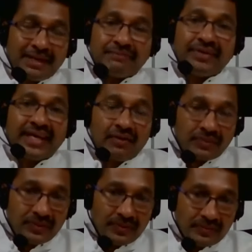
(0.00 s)
But we
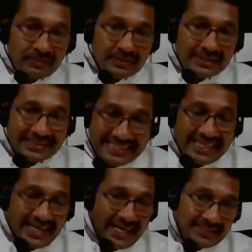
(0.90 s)
have to
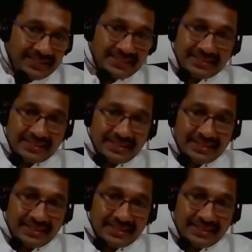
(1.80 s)
synchronize